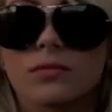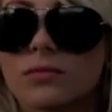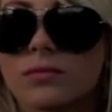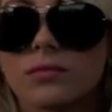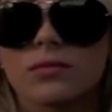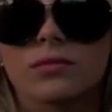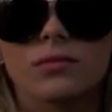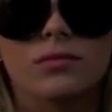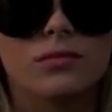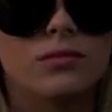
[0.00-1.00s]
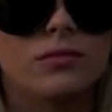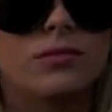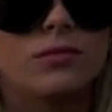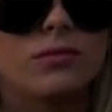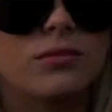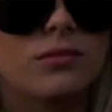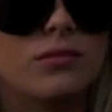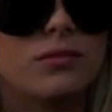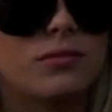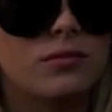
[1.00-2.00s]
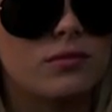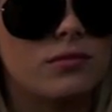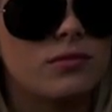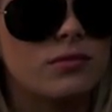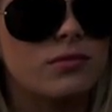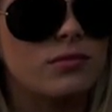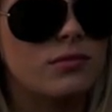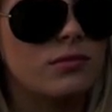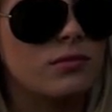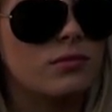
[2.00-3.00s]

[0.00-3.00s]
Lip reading: This person isn't speaking.